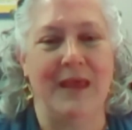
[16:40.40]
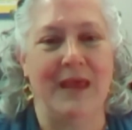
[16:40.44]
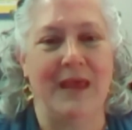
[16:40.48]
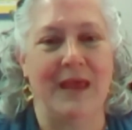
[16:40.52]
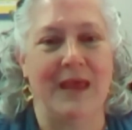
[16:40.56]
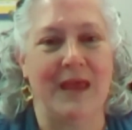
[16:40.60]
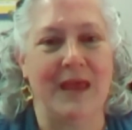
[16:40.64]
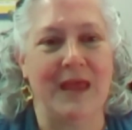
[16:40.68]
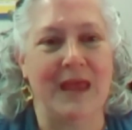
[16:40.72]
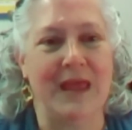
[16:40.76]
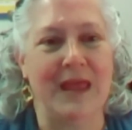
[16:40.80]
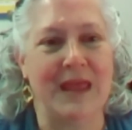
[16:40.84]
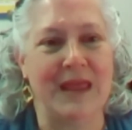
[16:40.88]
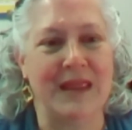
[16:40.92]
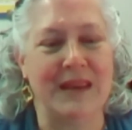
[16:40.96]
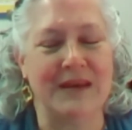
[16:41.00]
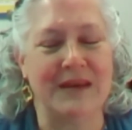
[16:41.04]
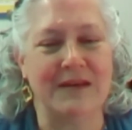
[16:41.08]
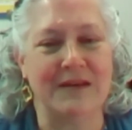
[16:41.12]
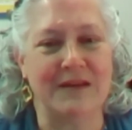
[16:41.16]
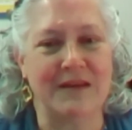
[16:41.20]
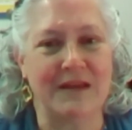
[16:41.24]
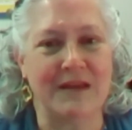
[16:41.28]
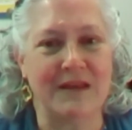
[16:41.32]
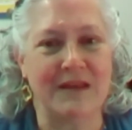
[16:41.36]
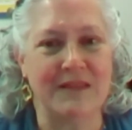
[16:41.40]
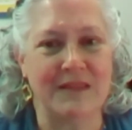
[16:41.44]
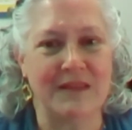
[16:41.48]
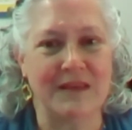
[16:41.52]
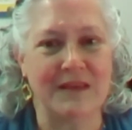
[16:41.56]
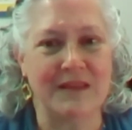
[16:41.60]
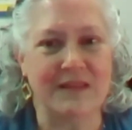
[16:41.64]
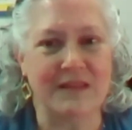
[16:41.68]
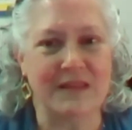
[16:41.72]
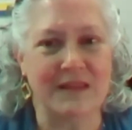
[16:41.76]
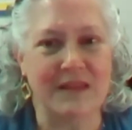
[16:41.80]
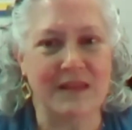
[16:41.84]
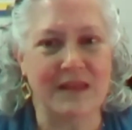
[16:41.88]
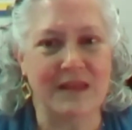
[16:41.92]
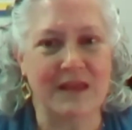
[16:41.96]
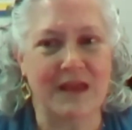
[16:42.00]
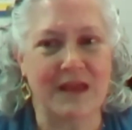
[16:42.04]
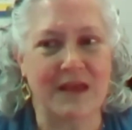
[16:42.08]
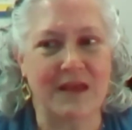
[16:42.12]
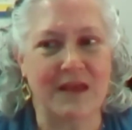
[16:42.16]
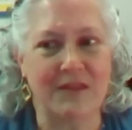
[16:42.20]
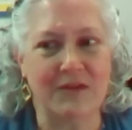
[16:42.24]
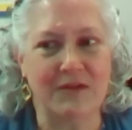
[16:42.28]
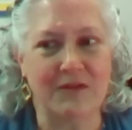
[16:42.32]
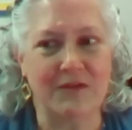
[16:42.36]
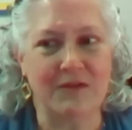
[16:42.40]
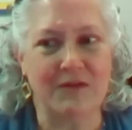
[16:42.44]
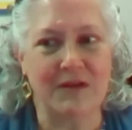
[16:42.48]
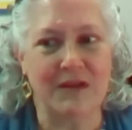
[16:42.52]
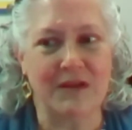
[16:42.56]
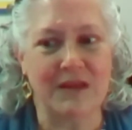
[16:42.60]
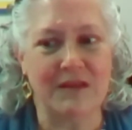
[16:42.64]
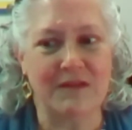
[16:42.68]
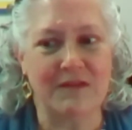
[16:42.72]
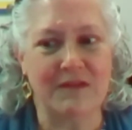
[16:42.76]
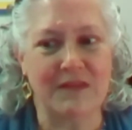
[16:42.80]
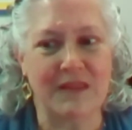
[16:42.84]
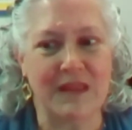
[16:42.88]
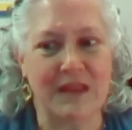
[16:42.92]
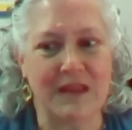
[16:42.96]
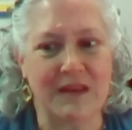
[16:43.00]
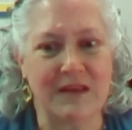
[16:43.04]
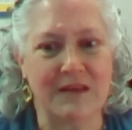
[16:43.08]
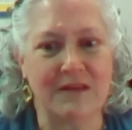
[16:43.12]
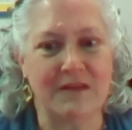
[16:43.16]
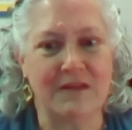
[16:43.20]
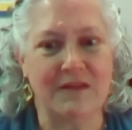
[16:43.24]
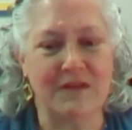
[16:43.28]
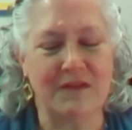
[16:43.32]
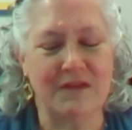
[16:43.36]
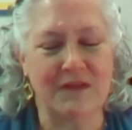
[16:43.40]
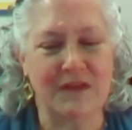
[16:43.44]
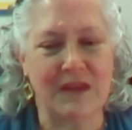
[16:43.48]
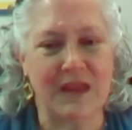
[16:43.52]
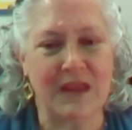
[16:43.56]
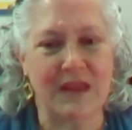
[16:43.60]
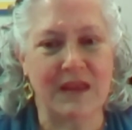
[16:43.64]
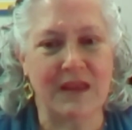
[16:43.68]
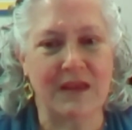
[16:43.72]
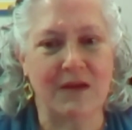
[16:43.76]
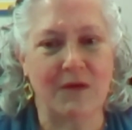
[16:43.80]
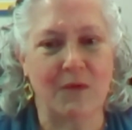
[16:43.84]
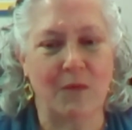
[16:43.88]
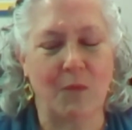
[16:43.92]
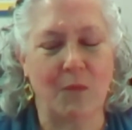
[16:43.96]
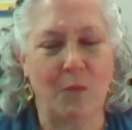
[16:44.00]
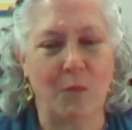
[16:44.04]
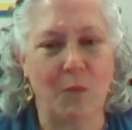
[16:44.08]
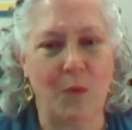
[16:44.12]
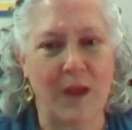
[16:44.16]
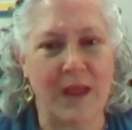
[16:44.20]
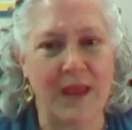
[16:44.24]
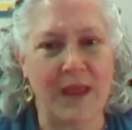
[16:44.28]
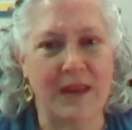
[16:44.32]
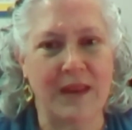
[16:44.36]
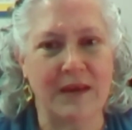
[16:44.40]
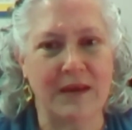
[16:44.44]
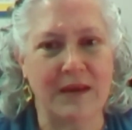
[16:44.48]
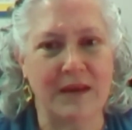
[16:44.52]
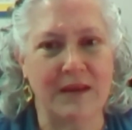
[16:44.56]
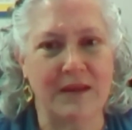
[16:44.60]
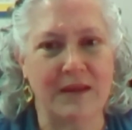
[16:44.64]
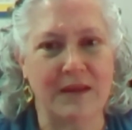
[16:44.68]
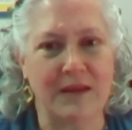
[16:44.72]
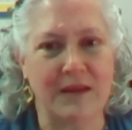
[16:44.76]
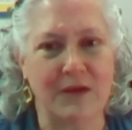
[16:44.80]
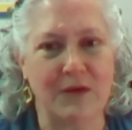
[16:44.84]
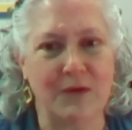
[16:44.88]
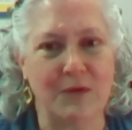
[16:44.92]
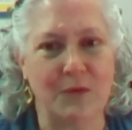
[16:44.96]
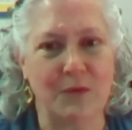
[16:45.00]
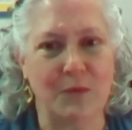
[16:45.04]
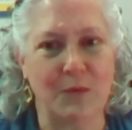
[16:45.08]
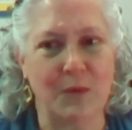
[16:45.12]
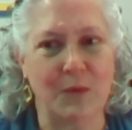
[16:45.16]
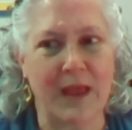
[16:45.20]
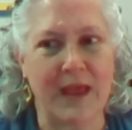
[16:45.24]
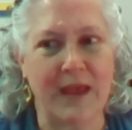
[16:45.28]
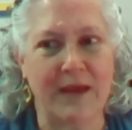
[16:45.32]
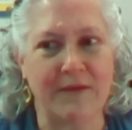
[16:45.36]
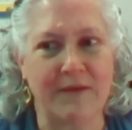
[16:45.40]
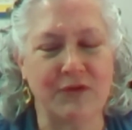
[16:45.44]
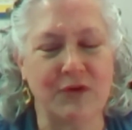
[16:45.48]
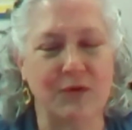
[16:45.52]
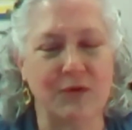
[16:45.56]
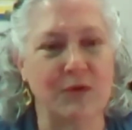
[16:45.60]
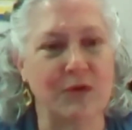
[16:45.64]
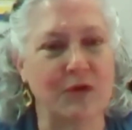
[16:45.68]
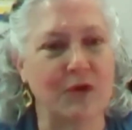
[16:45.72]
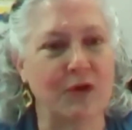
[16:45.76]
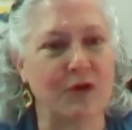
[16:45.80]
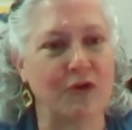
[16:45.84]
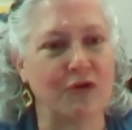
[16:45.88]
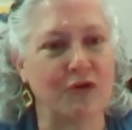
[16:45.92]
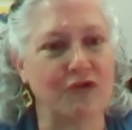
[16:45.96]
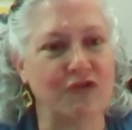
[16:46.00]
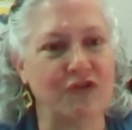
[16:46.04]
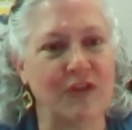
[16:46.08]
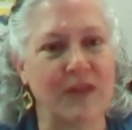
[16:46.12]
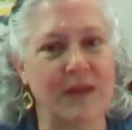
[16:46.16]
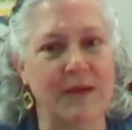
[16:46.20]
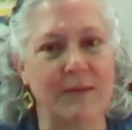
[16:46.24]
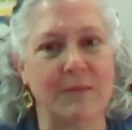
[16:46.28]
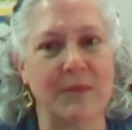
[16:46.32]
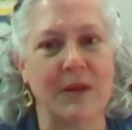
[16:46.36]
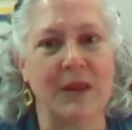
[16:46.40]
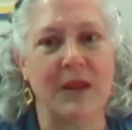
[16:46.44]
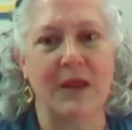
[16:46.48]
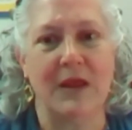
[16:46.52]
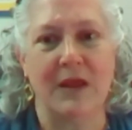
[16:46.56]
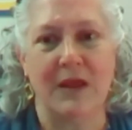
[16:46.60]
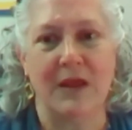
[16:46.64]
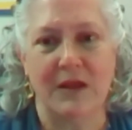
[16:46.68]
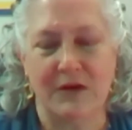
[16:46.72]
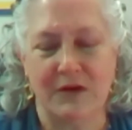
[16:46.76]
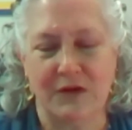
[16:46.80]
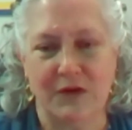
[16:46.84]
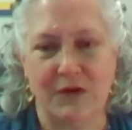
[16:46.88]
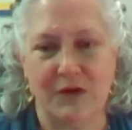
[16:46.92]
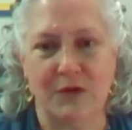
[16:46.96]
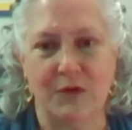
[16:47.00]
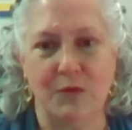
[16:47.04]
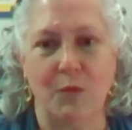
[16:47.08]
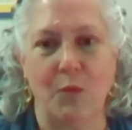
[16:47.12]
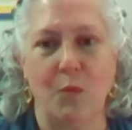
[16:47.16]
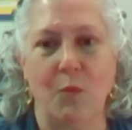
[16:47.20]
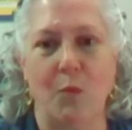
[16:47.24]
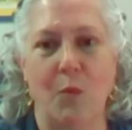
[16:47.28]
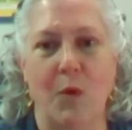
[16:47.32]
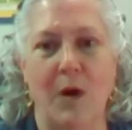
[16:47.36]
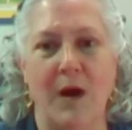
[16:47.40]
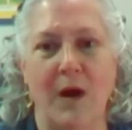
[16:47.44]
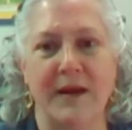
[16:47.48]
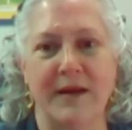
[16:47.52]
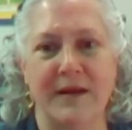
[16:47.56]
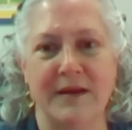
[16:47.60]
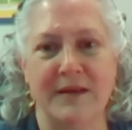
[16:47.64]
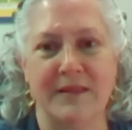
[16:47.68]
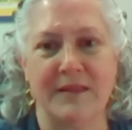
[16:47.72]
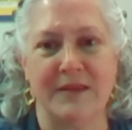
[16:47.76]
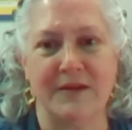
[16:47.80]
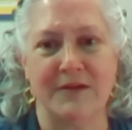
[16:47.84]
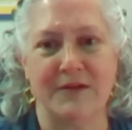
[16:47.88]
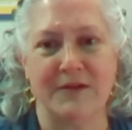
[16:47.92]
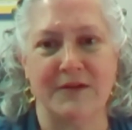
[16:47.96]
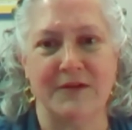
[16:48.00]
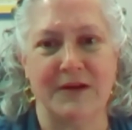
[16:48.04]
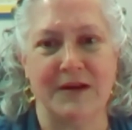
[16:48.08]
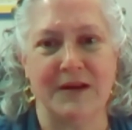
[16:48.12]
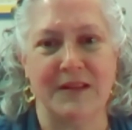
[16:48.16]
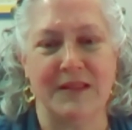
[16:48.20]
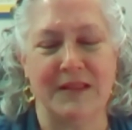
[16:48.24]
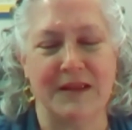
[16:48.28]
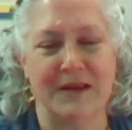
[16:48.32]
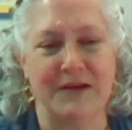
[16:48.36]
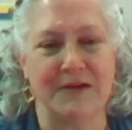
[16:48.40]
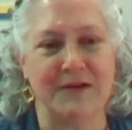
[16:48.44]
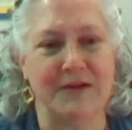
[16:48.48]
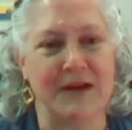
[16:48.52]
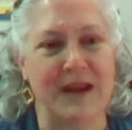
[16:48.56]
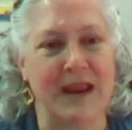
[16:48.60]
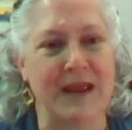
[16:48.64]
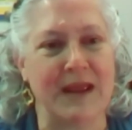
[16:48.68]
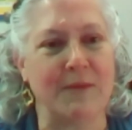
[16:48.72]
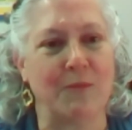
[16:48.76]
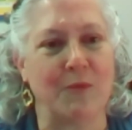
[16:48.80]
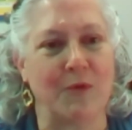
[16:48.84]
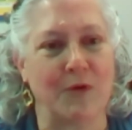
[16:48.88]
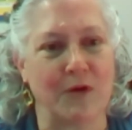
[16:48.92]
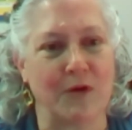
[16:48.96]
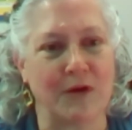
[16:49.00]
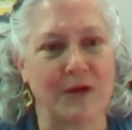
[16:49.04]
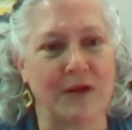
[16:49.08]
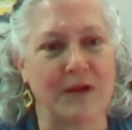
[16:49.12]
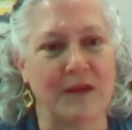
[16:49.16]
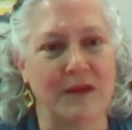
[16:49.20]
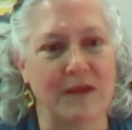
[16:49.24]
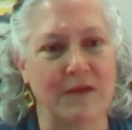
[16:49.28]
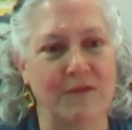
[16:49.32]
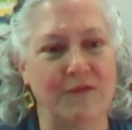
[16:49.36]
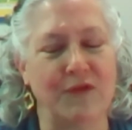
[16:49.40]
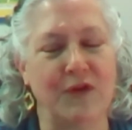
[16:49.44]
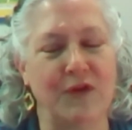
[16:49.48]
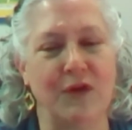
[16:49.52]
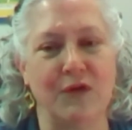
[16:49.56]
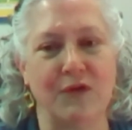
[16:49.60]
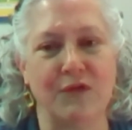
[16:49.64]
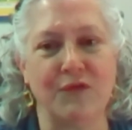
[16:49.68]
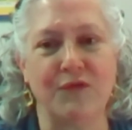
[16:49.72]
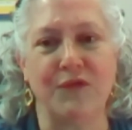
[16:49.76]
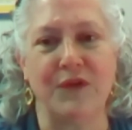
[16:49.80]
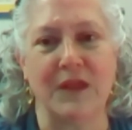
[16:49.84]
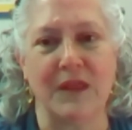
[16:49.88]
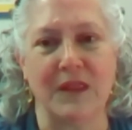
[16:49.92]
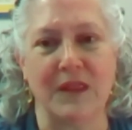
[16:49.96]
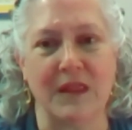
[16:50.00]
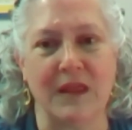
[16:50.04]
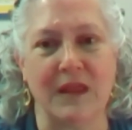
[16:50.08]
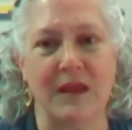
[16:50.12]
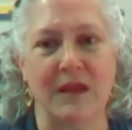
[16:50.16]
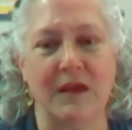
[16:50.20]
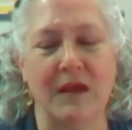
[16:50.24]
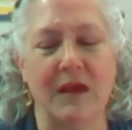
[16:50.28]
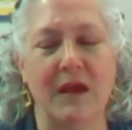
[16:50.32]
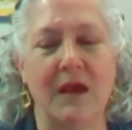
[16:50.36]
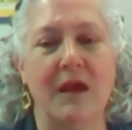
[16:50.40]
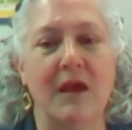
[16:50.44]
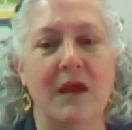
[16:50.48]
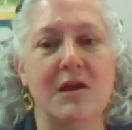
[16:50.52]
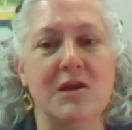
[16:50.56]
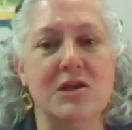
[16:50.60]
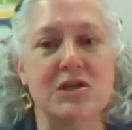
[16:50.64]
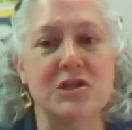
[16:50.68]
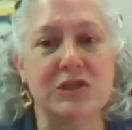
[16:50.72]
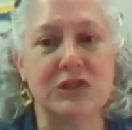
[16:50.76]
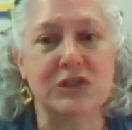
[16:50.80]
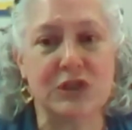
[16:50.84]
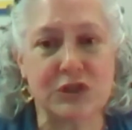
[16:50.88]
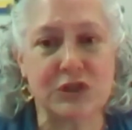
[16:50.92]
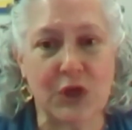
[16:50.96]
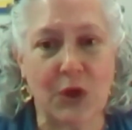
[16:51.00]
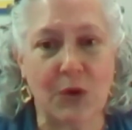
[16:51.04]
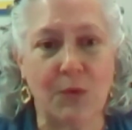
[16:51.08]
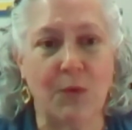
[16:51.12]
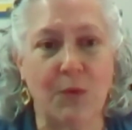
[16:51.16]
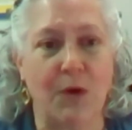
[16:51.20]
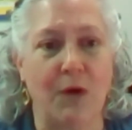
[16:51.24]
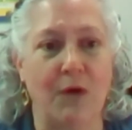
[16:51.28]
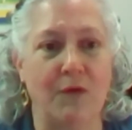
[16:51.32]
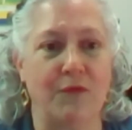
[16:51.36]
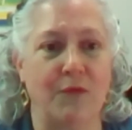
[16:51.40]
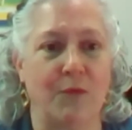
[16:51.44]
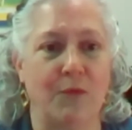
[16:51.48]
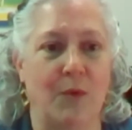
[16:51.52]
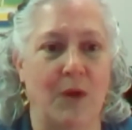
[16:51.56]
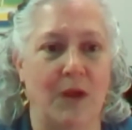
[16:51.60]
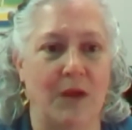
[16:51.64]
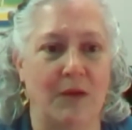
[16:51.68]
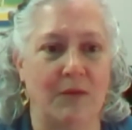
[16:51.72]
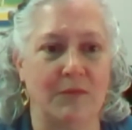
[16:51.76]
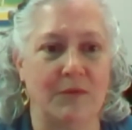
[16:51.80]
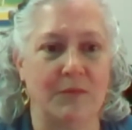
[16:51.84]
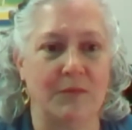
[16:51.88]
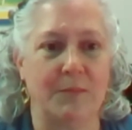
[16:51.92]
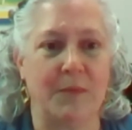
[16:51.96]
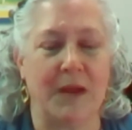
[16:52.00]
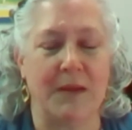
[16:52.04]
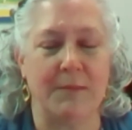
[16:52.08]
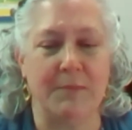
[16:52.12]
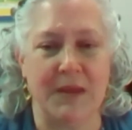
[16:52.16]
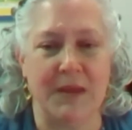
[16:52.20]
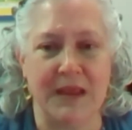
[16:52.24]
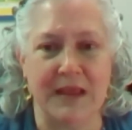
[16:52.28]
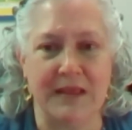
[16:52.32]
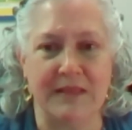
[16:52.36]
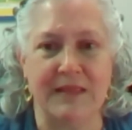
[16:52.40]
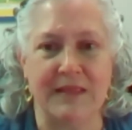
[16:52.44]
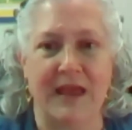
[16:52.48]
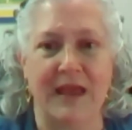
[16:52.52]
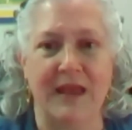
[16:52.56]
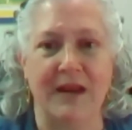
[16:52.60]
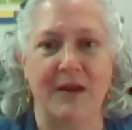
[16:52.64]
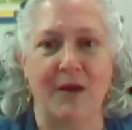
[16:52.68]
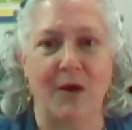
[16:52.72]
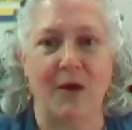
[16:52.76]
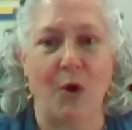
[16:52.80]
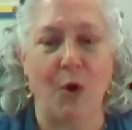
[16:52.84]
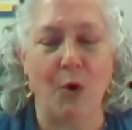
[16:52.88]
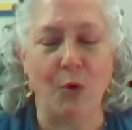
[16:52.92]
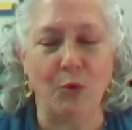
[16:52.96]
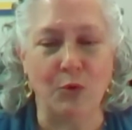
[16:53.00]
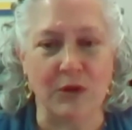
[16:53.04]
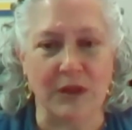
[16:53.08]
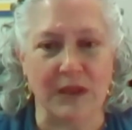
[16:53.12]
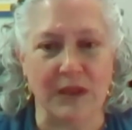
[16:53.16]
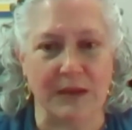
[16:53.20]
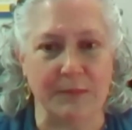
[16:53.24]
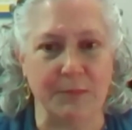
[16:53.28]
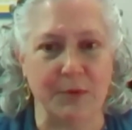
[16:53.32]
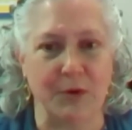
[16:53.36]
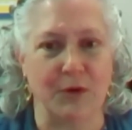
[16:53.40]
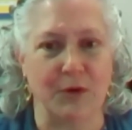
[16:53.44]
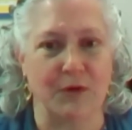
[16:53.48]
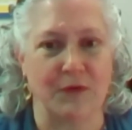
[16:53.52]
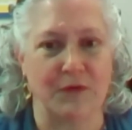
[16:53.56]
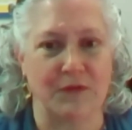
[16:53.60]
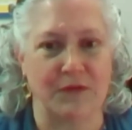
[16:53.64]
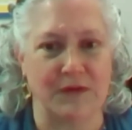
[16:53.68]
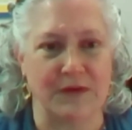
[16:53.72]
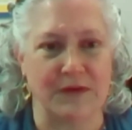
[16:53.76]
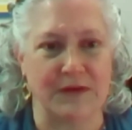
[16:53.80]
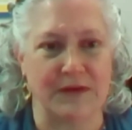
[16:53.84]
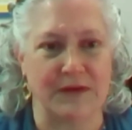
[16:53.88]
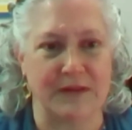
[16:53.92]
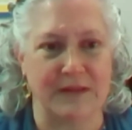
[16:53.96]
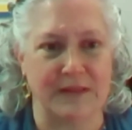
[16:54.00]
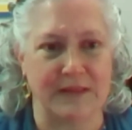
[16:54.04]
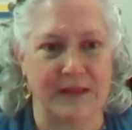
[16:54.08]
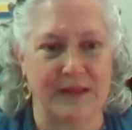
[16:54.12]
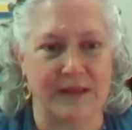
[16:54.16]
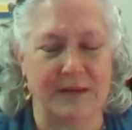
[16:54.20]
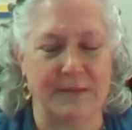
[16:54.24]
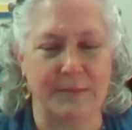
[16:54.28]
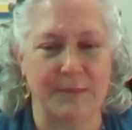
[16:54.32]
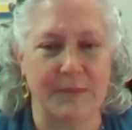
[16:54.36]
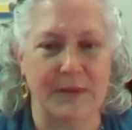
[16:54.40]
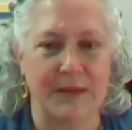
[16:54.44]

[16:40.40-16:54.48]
And I think the other is then saying when you have to encourage them to widen their network. If you're feeling so overwhelmed by being that only person to them,